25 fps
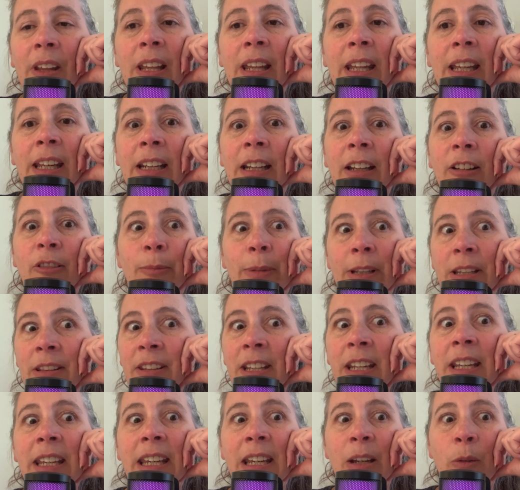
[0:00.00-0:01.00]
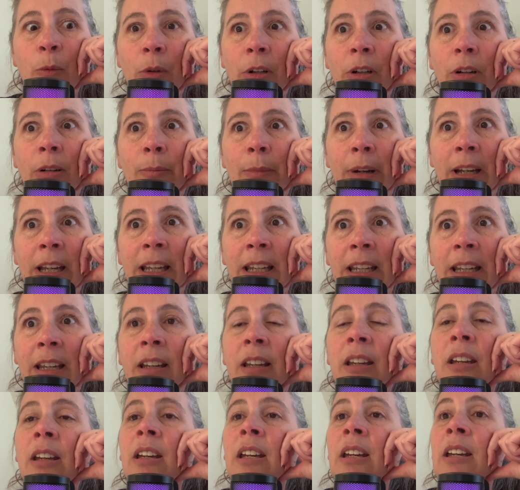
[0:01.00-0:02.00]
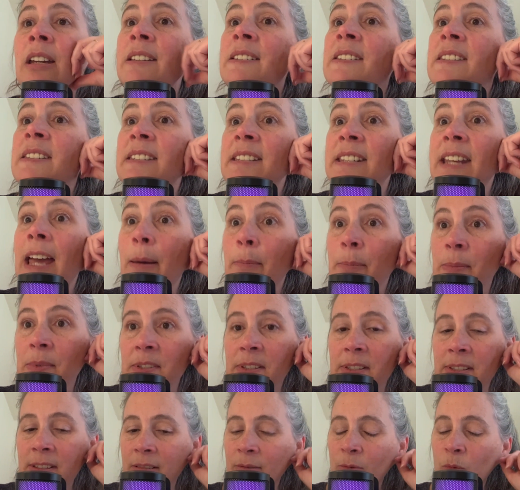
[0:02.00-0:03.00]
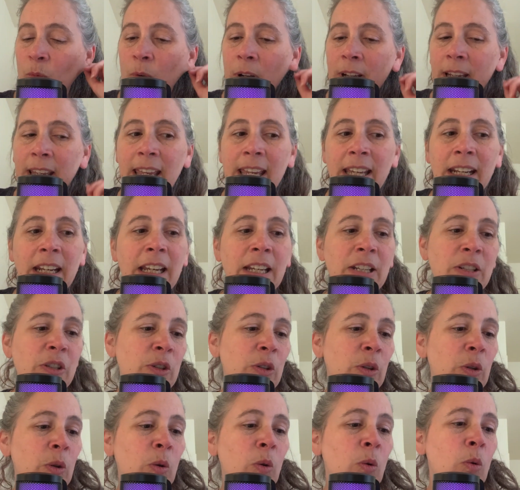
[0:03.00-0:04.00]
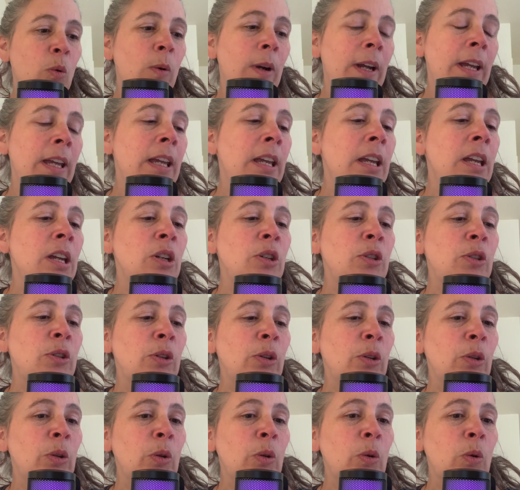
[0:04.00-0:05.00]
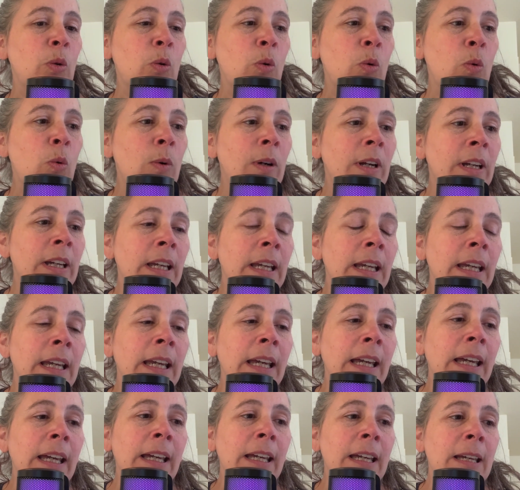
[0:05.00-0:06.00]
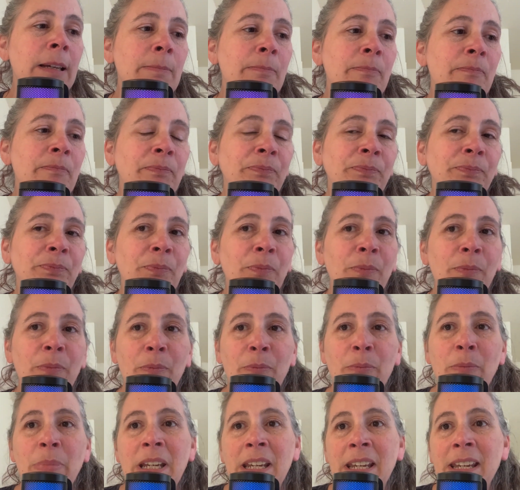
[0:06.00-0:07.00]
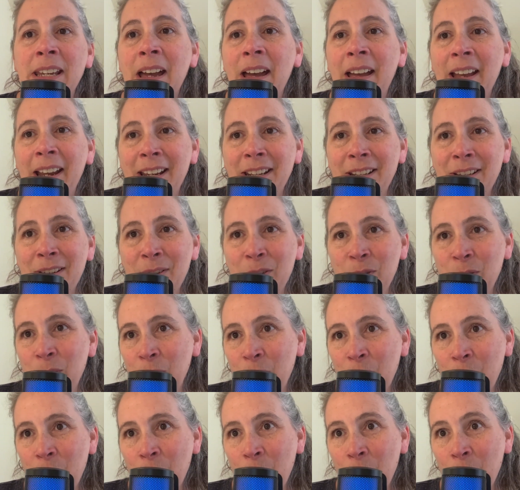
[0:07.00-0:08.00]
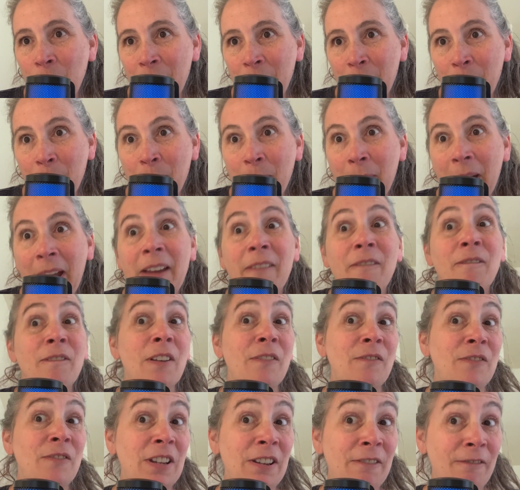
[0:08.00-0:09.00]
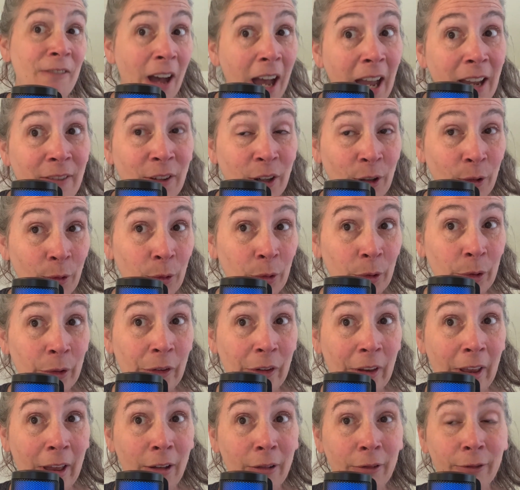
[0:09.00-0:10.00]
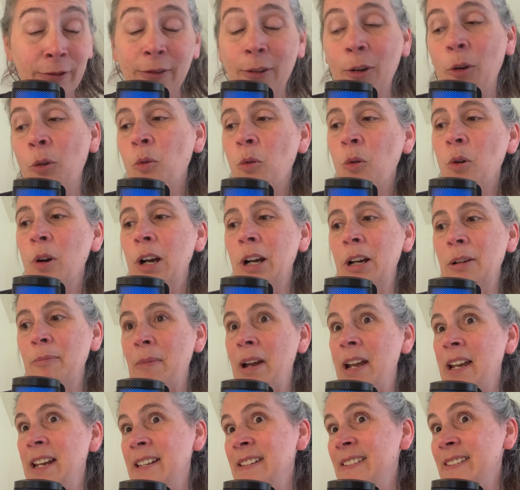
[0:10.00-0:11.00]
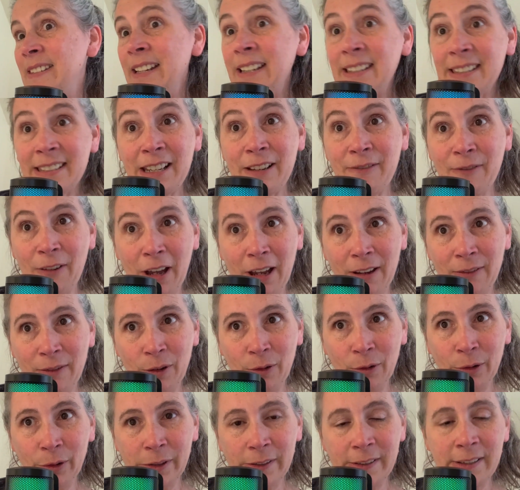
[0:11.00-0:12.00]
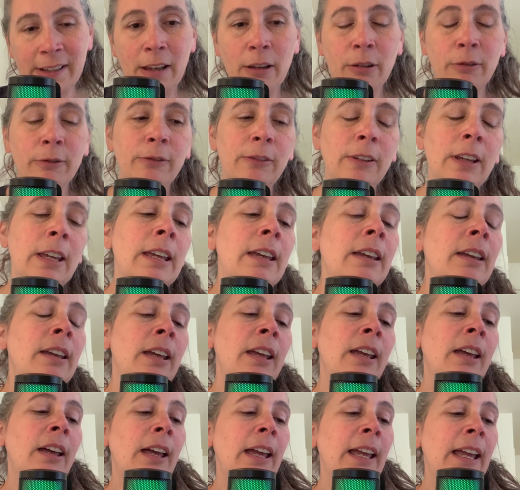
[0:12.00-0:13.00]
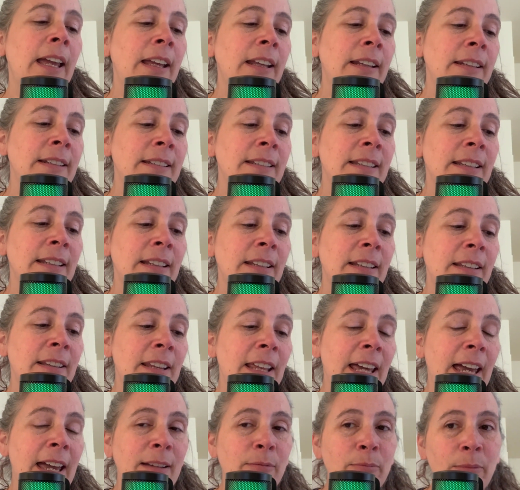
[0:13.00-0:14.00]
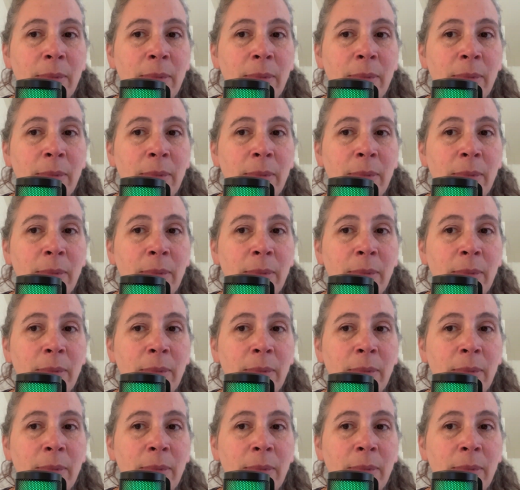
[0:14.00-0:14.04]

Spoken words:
And I've been thinking, what are my steps? What can I do to be kind to my 55-year-old self or my 65-year-old self? And that